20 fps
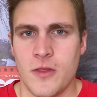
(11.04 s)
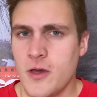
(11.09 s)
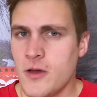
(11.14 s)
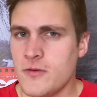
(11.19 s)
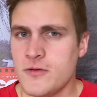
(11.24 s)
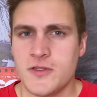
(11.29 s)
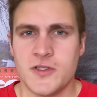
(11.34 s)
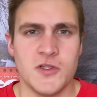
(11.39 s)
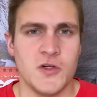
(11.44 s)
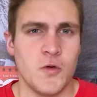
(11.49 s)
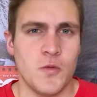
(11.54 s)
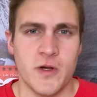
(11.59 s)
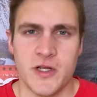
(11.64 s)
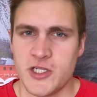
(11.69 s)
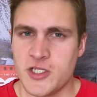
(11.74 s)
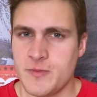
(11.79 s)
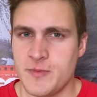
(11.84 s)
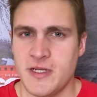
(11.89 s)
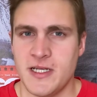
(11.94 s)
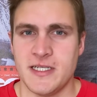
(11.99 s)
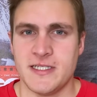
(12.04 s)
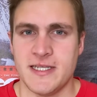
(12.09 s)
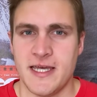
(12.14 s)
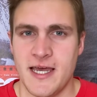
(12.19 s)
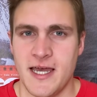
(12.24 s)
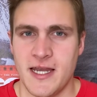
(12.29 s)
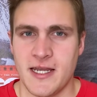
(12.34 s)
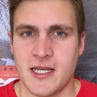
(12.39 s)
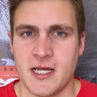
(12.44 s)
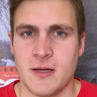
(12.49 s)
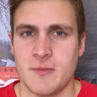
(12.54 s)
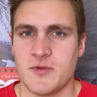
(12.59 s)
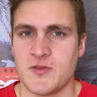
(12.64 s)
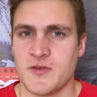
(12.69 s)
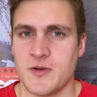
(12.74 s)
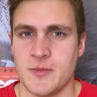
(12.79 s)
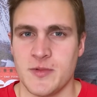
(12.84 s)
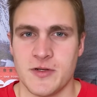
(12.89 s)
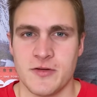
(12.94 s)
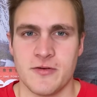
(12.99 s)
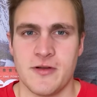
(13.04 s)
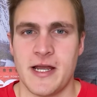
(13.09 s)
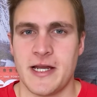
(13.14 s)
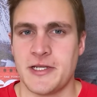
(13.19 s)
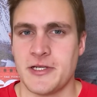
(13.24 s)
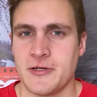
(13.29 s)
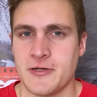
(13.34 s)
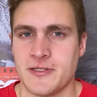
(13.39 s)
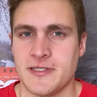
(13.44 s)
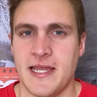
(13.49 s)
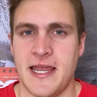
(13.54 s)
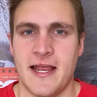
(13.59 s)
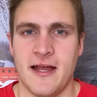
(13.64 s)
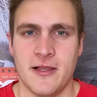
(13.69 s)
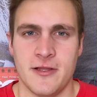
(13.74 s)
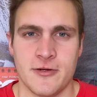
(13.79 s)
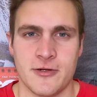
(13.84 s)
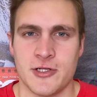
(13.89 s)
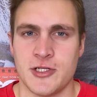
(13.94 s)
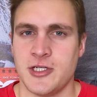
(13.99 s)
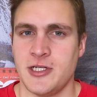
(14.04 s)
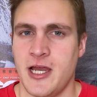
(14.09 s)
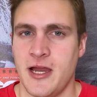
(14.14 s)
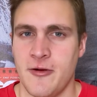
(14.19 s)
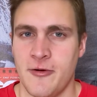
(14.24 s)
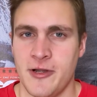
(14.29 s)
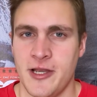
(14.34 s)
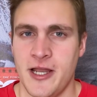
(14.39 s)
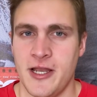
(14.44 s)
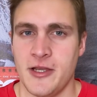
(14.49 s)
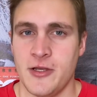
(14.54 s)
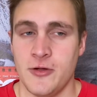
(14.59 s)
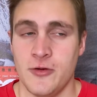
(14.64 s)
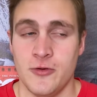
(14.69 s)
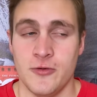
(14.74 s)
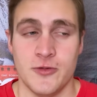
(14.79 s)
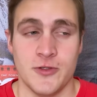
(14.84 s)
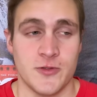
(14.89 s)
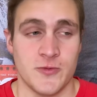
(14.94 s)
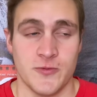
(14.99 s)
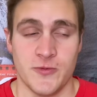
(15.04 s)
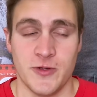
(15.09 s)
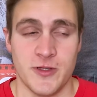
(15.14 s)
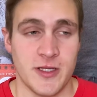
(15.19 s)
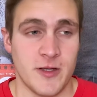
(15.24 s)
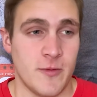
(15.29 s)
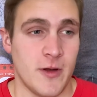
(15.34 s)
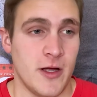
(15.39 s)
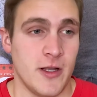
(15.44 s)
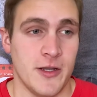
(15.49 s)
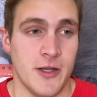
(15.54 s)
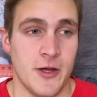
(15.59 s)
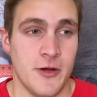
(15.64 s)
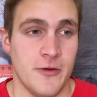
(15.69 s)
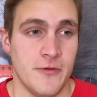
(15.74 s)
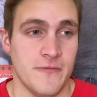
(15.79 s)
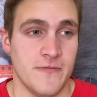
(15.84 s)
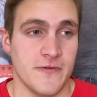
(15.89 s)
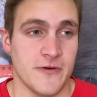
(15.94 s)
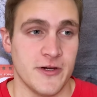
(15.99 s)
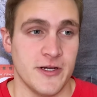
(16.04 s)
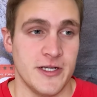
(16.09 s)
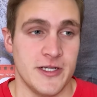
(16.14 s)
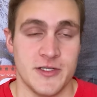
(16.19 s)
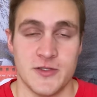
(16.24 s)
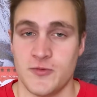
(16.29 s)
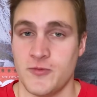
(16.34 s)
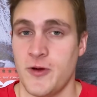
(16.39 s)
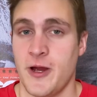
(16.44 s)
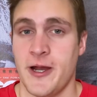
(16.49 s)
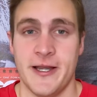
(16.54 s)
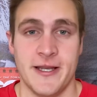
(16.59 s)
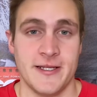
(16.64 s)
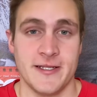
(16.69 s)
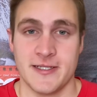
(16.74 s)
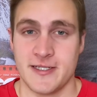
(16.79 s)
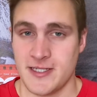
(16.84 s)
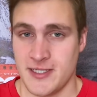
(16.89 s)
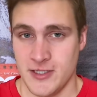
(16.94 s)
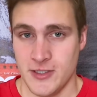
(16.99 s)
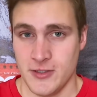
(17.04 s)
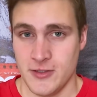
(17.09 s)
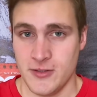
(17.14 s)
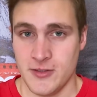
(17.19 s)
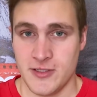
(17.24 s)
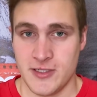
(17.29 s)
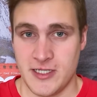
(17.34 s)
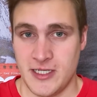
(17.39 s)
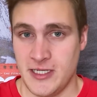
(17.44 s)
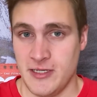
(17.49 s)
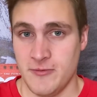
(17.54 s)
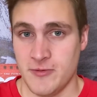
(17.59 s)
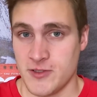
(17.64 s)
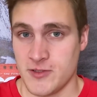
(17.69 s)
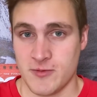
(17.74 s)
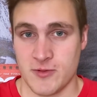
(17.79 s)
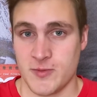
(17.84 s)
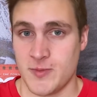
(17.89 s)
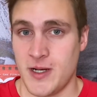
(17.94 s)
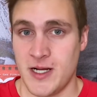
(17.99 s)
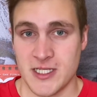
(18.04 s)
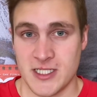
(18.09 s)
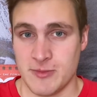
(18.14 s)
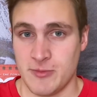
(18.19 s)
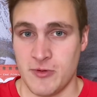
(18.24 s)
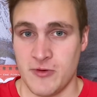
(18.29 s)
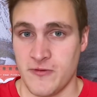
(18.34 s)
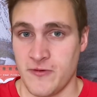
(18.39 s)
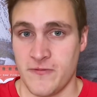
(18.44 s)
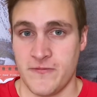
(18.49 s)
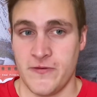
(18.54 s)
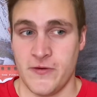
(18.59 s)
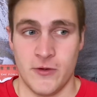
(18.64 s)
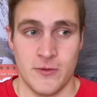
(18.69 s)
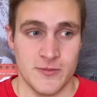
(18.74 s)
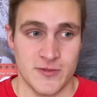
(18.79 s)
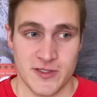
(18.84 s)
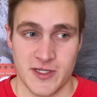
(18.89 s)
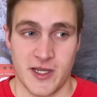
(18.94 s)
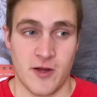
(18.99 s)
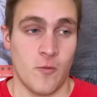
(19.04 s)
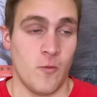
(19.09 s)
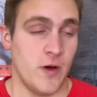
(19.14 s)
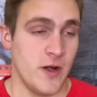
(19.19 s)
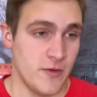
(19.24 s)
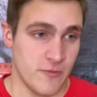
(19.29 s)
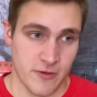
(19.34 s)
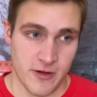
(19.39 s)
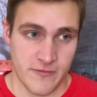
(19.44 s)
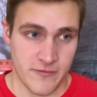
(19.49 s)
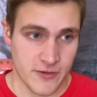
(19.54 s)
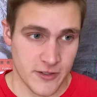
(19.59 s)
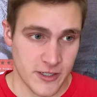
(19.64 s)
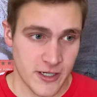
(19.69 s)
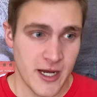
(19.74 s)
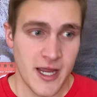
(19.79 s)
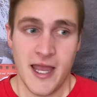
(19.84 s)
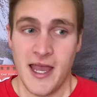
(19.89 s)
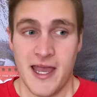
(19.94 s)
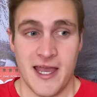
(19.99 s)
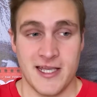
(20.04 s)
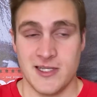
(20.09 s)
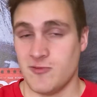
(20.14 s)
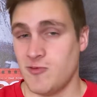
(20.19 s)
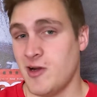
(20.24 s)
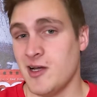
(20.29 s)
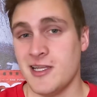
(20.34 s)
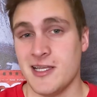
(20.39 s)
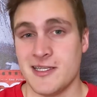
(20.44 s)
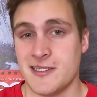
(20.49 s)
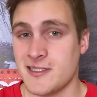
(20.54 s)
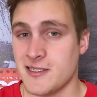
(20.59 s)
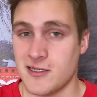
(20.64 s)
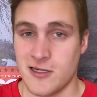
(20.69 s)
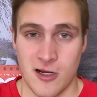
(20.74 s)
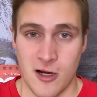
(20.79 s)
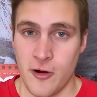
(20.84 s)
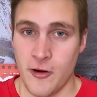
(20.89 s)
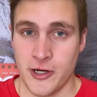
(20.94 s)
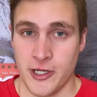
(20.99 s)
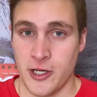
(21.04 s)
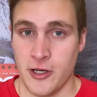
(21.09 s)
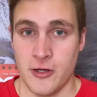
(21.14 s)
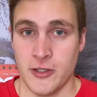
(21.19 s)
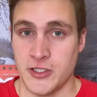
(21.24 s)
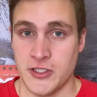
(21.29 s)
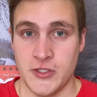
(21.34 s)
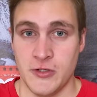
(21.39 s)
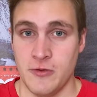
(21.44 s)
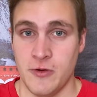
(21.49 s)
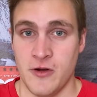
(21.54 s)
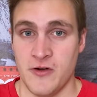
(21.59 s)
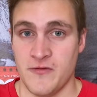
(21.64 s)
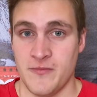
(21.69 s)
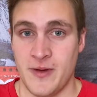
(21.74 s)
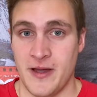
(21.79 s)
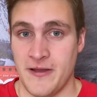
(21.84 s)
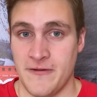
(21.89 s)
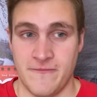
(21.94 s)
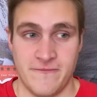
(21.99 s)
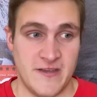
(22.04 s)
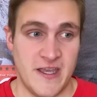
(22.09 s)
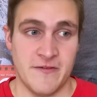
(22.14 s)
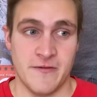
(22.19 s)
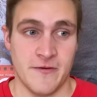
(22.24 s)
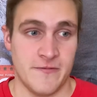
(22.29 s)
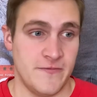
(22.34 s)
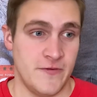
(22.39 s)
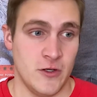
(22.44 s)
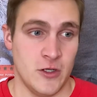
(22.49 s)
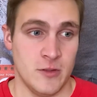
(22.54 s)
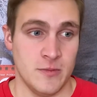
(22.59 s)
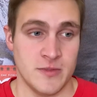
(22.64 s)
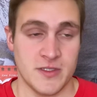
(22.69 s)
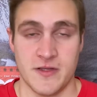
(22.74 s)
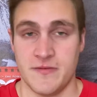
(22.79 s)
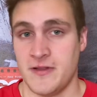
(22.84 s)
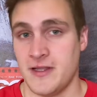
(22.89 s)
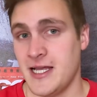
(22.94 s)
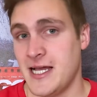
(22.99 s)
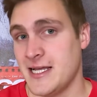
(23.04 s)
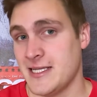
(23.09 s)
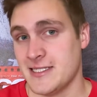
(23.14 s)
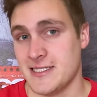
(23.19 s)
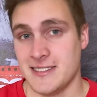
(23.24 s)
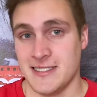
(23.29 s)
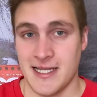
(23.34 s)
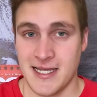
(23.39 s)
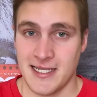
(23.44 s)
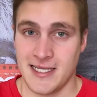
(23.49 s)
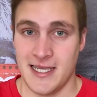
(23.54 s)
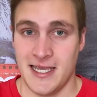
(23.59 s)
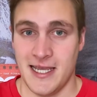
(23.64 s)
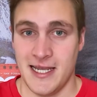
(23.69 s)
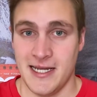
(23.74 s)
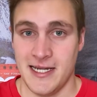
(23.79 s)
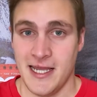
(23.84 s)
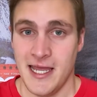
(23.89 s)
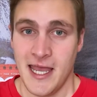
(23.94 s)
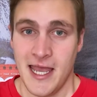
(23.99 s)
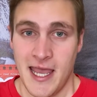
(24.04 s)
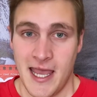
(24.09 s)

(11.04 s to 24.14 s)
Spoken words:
Those Who Wish Me Dead comes from director Taylor Sheridan, who's really well known for his writing skills. He was responsible for films like Wind River, as well as Sicario, two of my favorite films of the last decade.